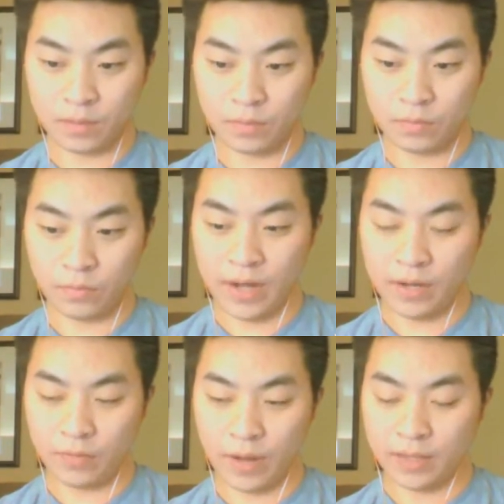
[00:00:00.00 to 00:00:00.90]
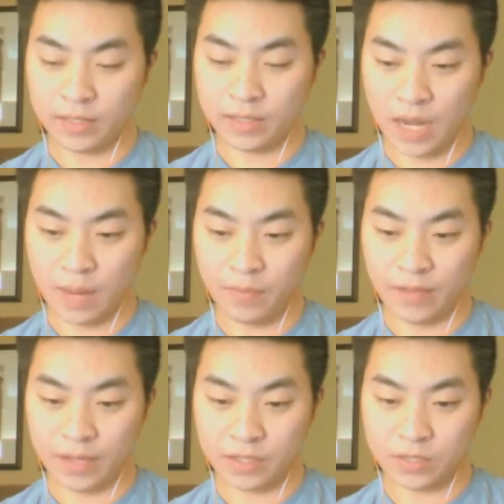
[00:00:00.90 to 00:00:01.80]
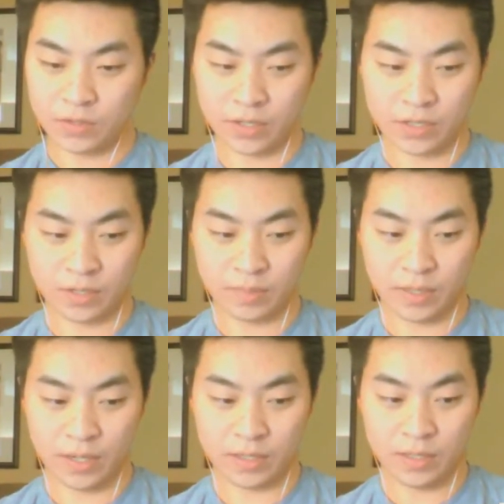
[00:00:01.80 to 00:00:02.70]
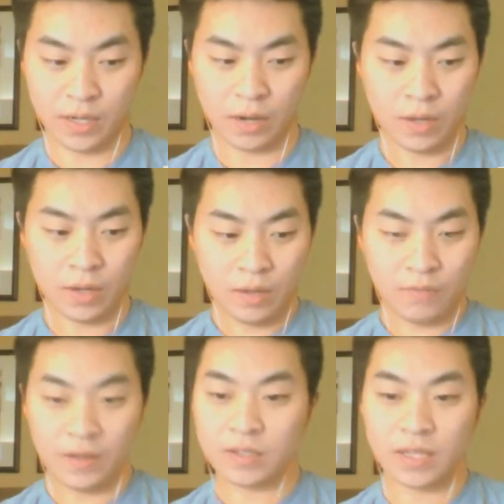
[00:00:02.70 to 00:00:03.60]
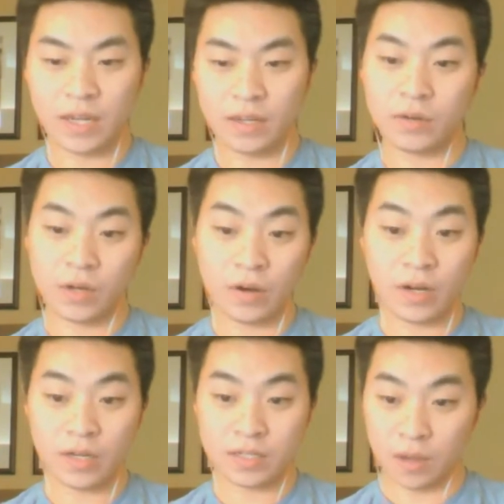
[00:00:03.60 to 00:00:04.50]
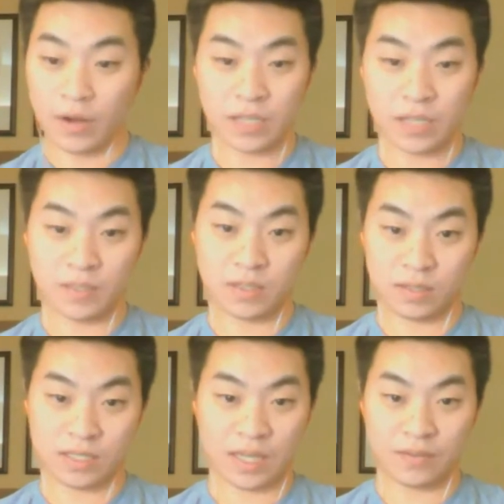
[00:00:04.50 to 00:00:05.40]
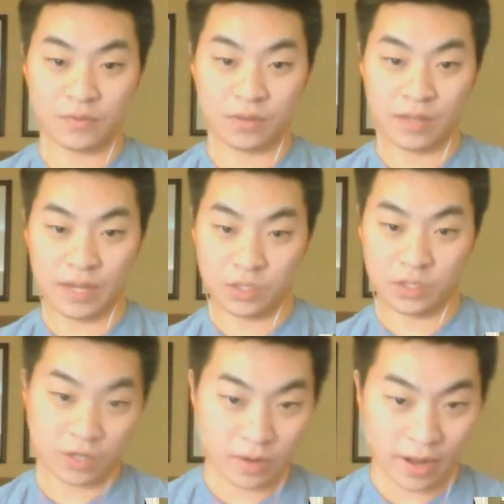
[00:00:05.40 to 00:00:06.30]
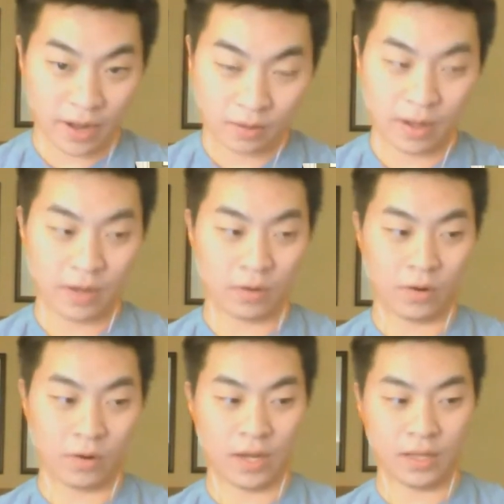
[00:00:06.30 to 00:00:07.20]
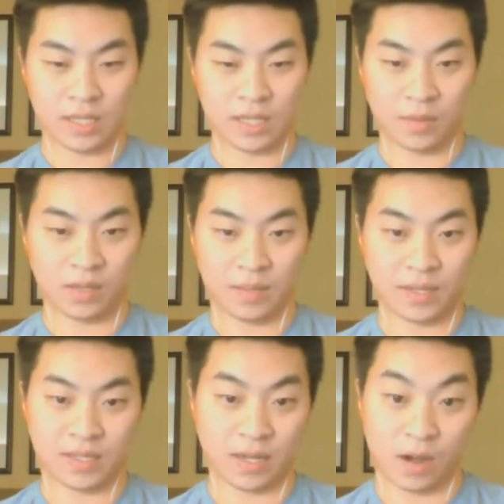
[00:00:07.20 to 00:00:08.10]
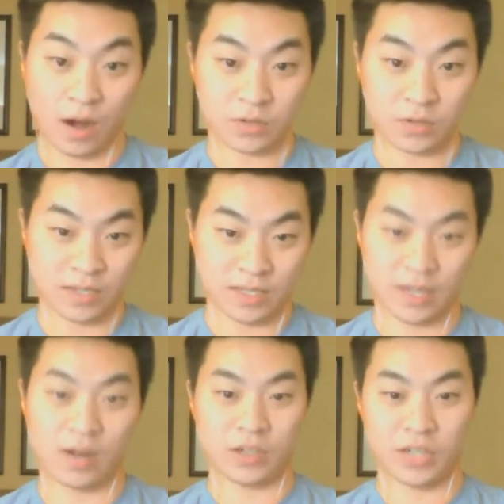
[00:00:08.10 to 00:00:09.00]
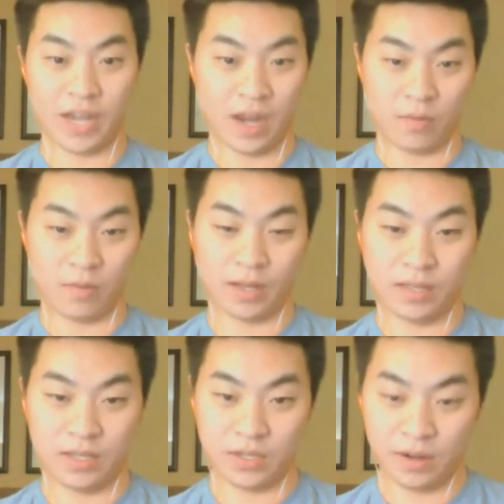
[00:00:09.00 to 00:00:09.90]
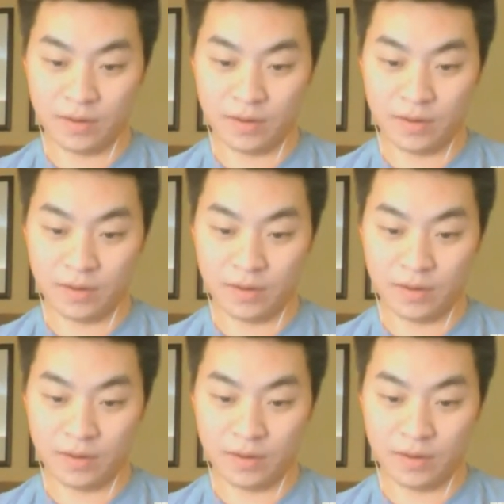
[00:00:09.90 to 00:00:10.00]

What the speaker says: right at the top of that structure because you know figure skate, you know, Korea has always been successful in like short track, right, or in the Summer Olympics like archery is like our jam, right? These are